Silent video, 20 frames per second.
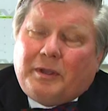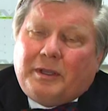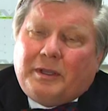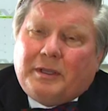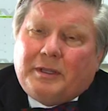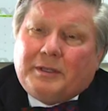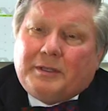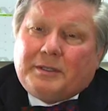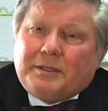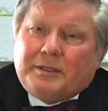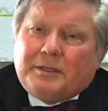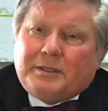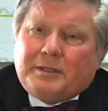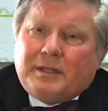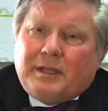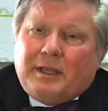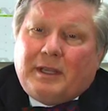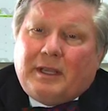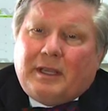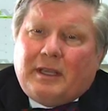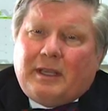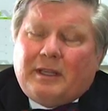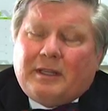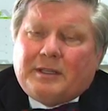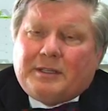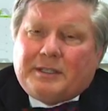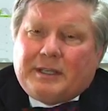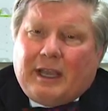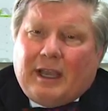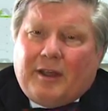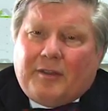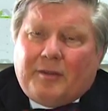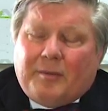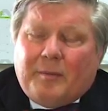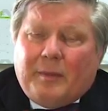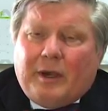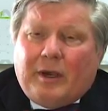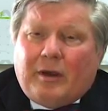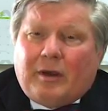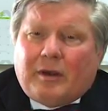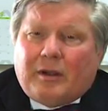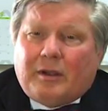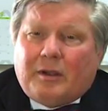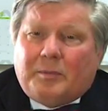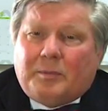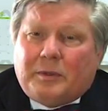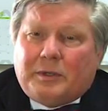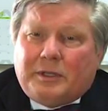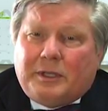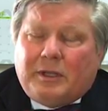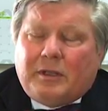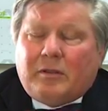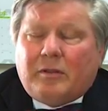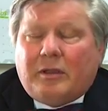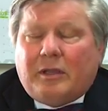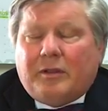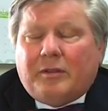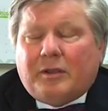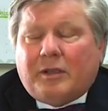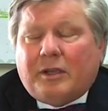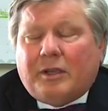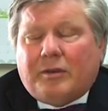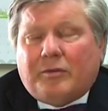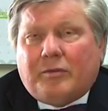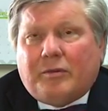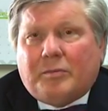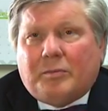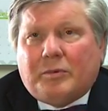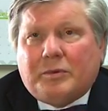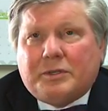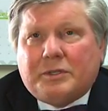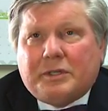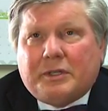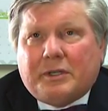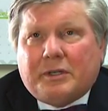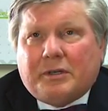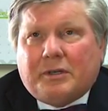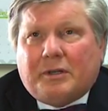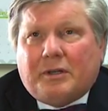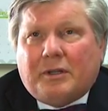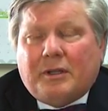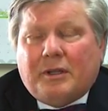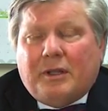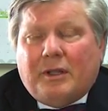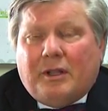is in South America, particularly in the country of Brazil,